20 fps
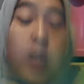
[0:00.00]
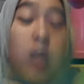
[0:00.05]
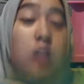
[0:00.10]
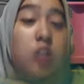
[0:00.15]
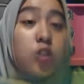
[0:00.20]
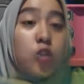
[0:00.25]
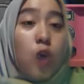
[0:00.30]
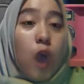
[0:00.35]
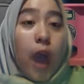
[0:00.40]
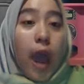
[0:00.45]

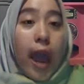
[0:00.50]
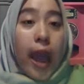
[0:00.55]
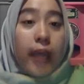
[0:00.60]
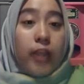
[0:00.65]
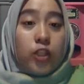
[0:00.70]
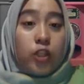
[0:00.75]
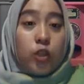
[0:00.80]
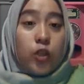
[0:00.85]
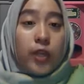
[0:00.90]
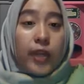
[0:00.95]
So
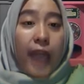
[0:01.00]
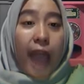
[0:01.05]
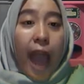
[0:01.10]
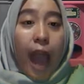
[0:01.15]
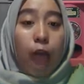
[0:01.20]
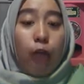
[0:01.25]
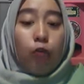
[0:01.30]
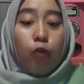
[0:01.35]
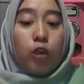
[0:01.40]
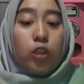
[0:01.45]
actually,
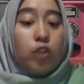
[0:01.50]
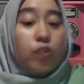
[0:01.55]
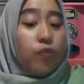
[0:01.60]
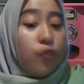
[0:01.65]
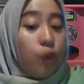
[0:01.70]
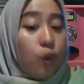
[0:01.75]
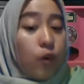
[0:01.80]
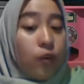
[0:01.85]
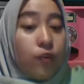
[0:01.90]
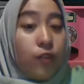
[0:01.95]
I watched
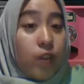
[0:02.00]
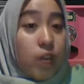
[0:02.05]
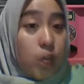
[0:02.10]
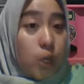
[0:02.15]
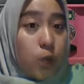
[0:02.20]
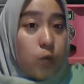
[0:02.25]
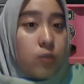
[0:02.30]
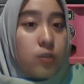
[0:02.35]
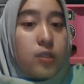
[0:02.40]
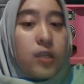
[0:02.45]
4
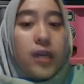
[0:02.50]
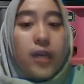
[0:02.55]
videos.